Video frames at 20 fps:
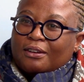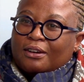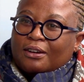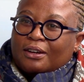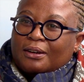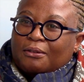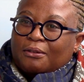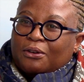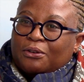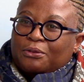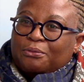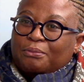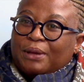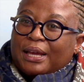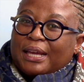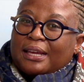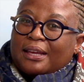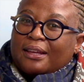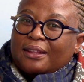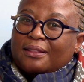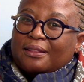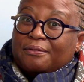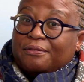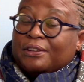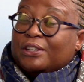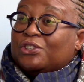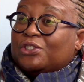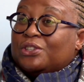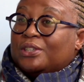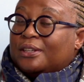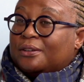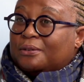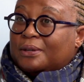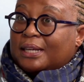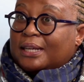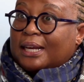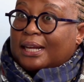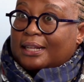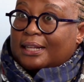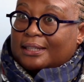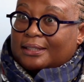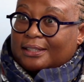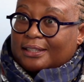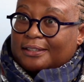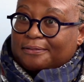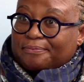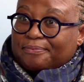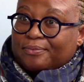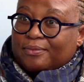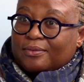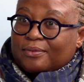on making the vision a reality.